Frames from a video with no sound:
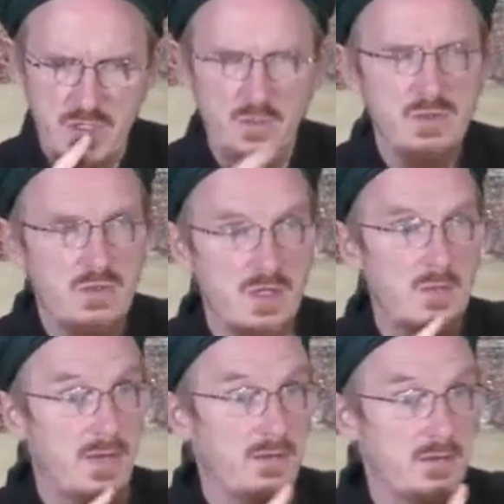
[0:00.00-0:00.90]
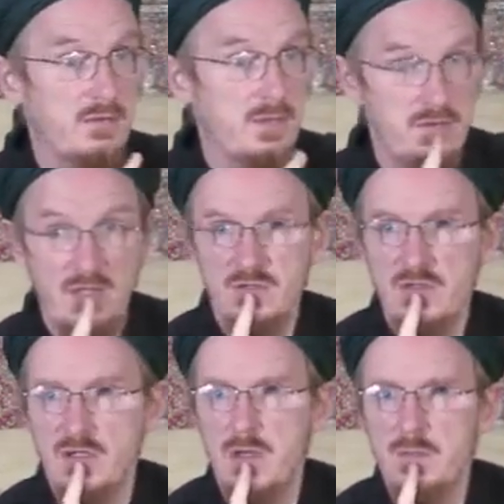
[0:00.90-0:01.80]
And when you think about it, it's
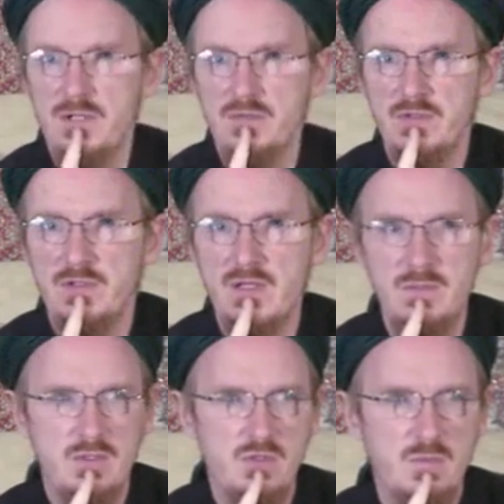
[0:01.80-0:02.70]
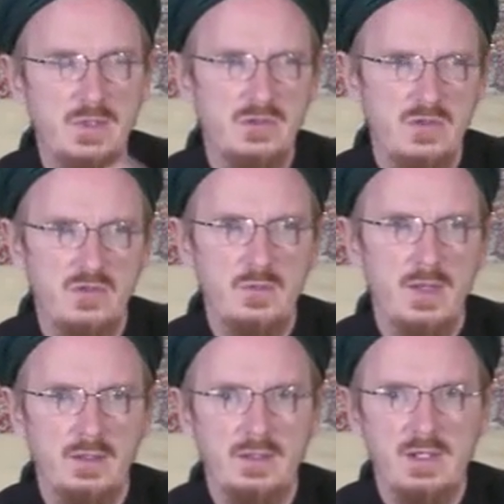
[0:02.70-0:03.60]
actually a perfect image because it's
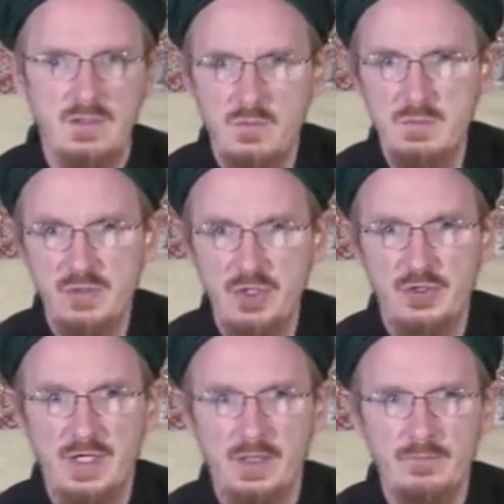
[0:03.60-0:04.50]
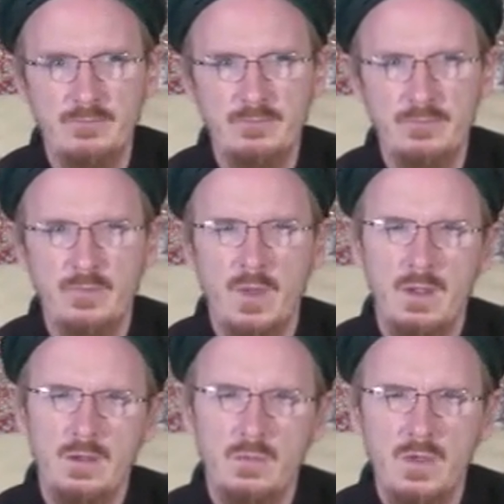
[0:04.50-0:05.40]
about a kind of mirroring.
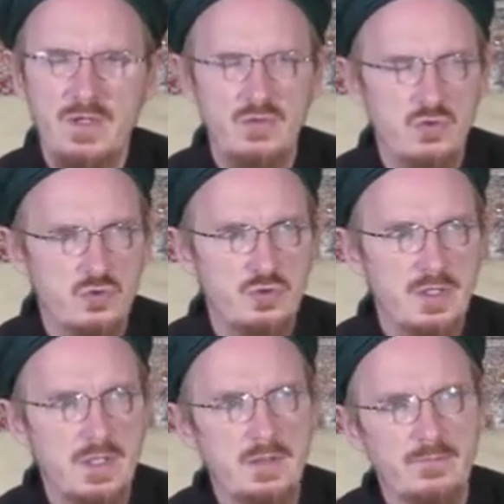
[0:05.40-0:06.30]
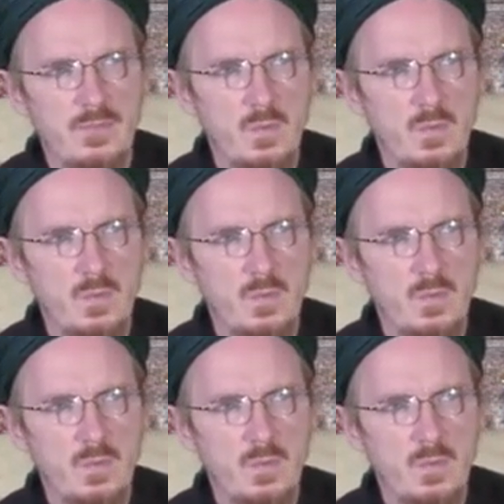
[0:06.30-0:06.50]
What is a tree?